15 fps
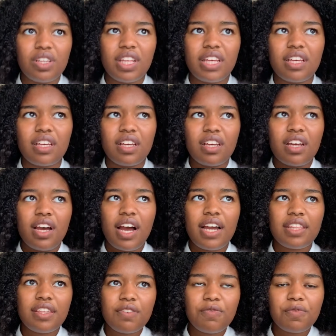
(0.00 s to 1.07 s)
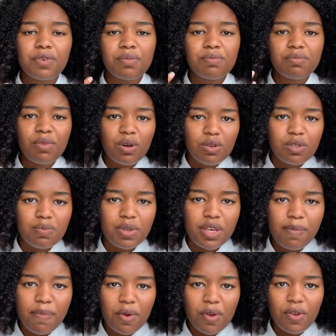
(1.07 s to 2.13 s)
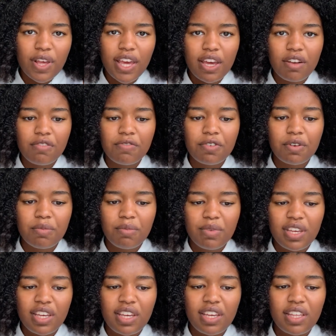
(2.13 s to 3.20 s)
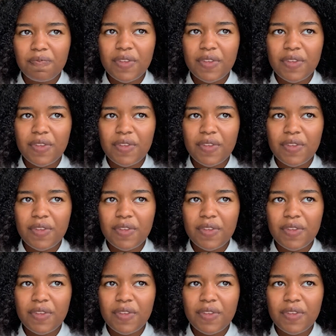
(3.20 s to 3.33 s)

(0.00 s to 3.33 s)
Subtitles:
Like, I think for most people and for me,